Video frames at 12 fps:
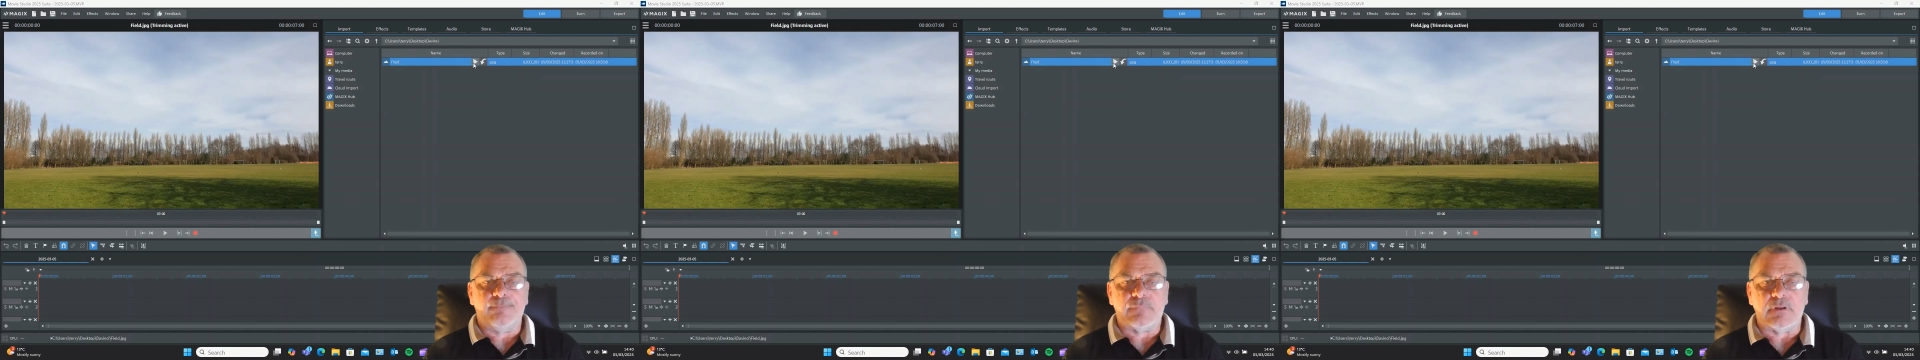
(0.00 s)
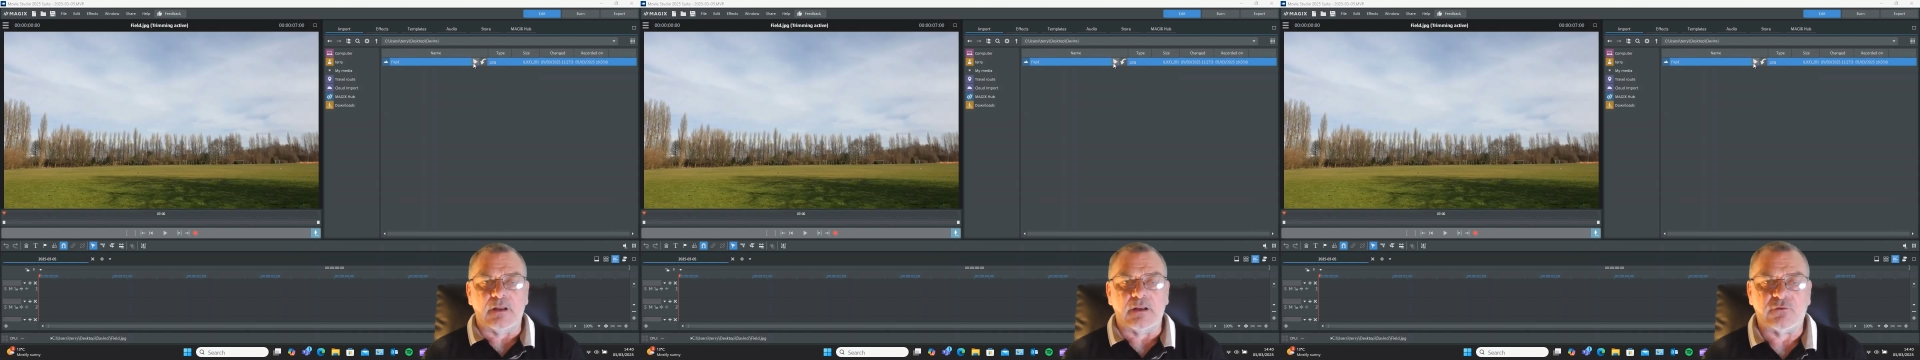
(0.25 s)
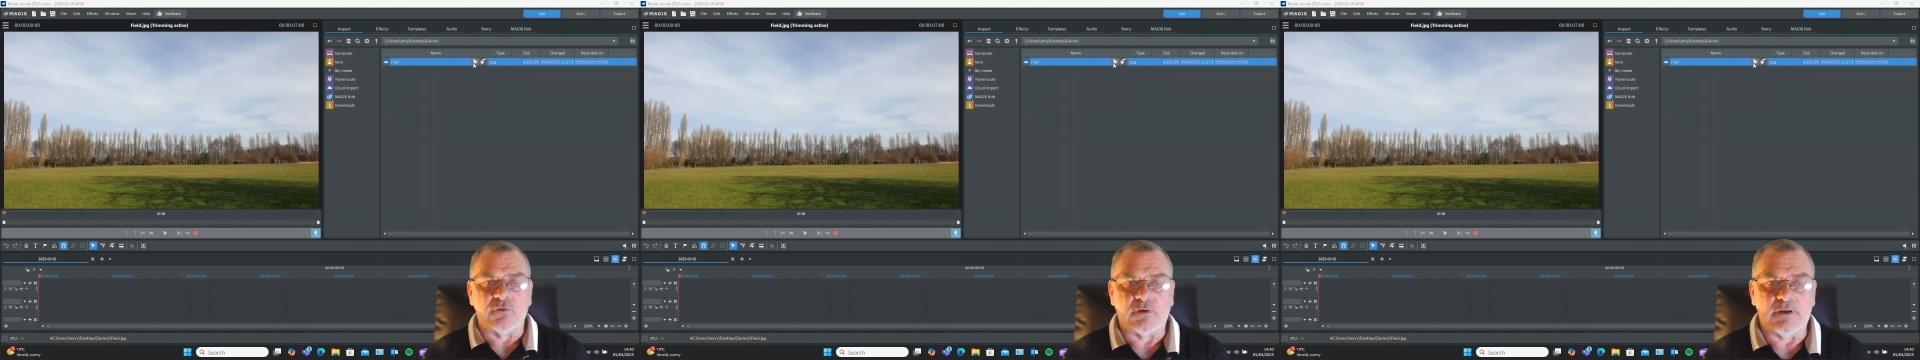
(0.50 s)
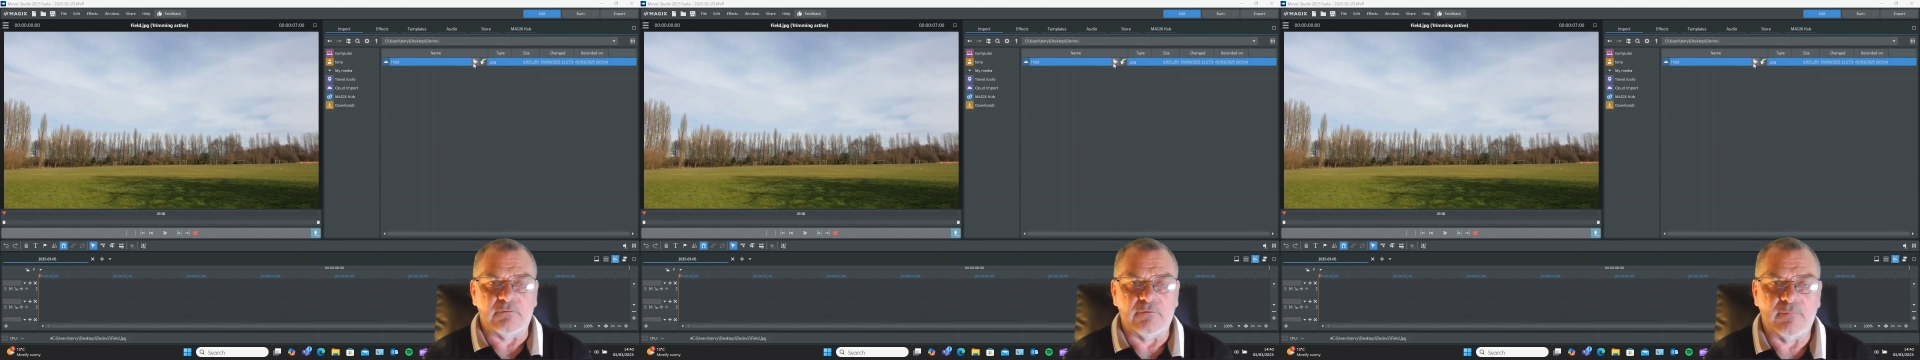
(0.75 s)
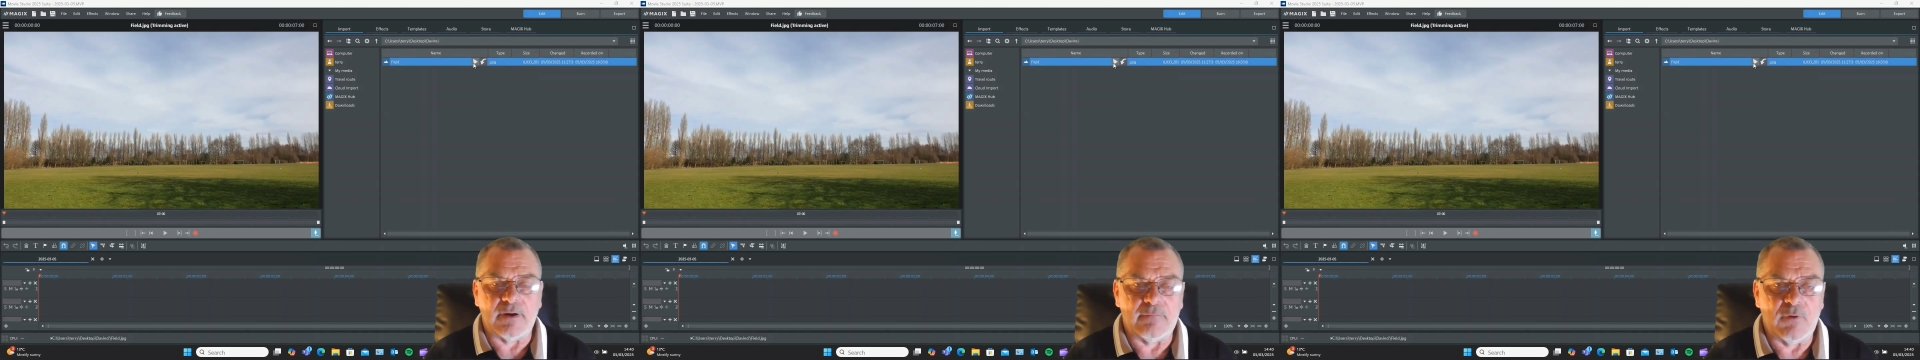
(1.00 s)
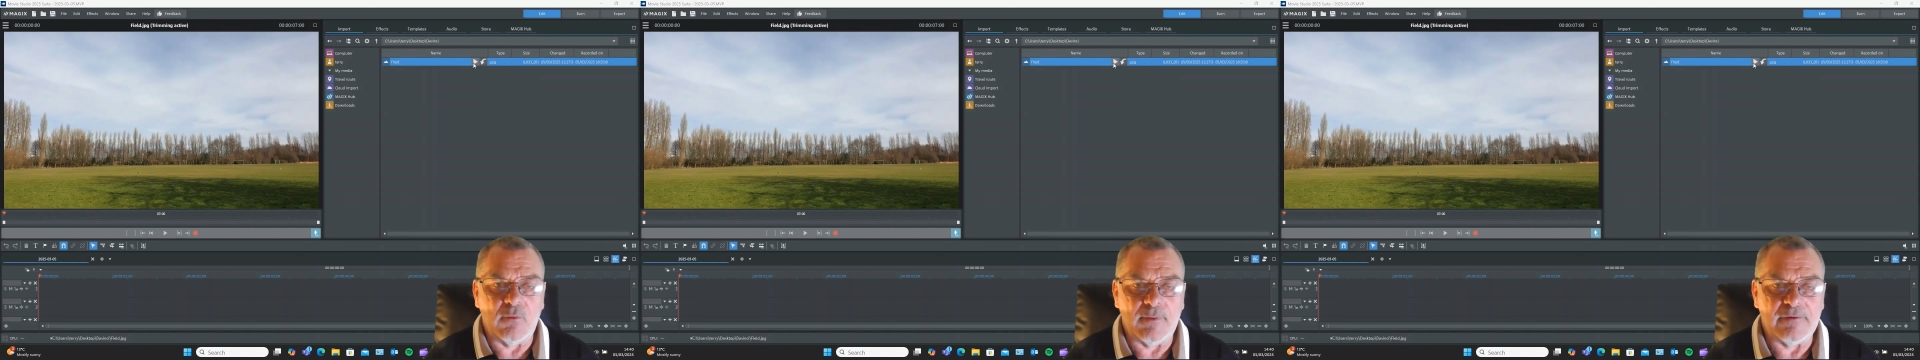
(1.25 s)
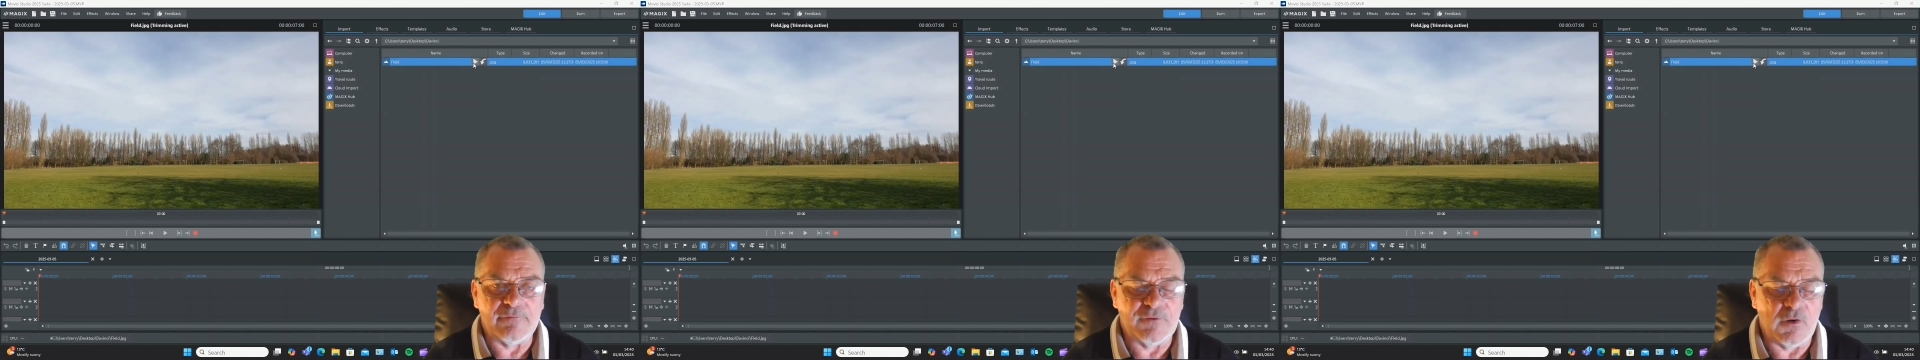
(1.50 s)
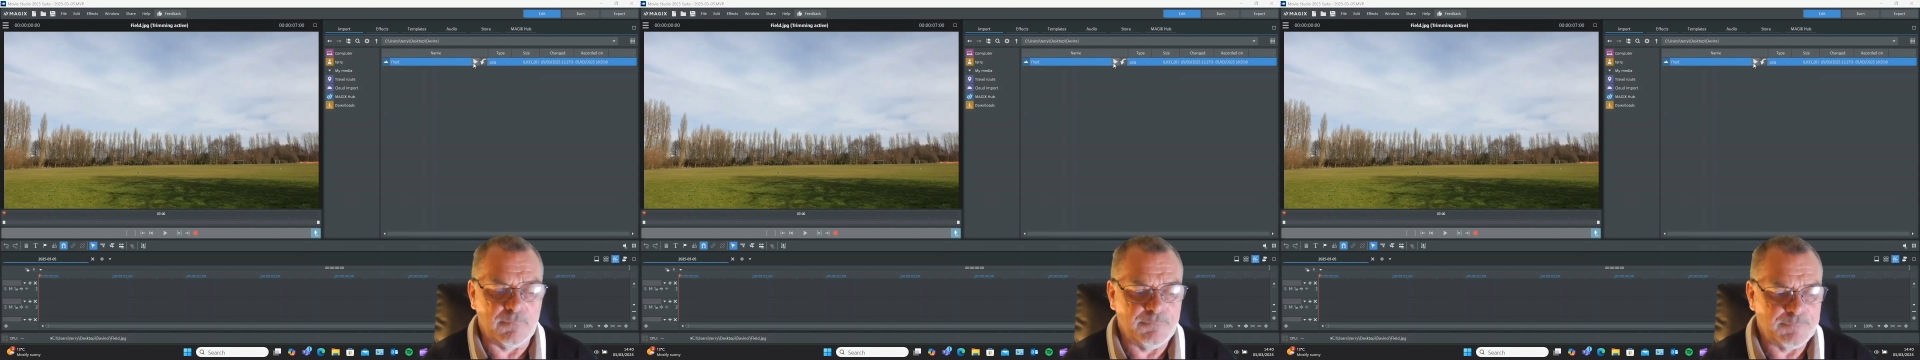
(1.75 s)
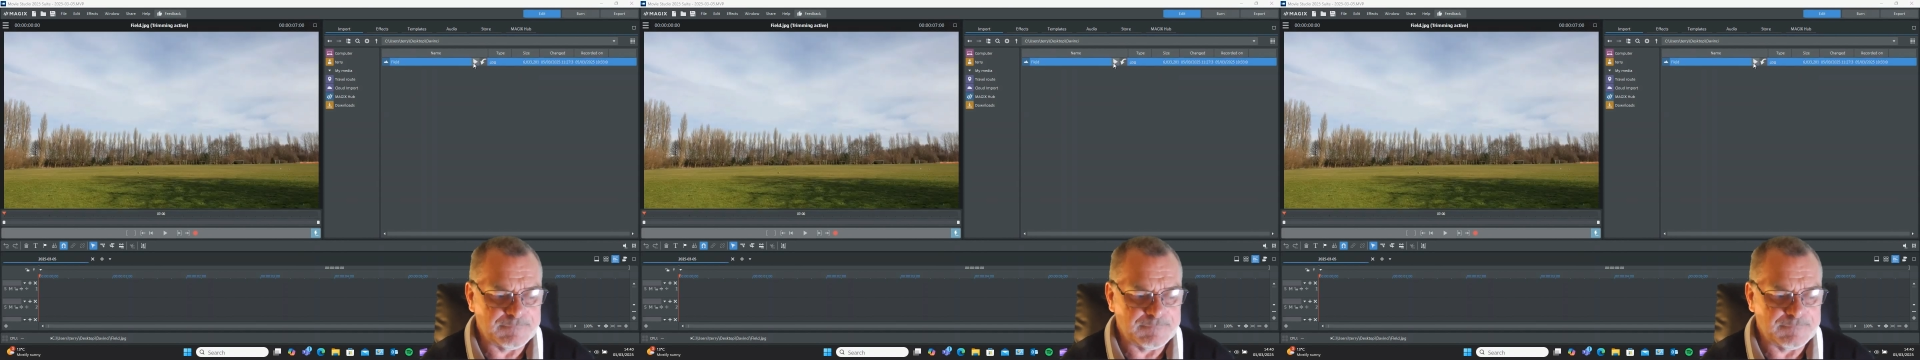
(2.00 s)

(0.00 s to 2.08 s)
and I took it with my mobile phone.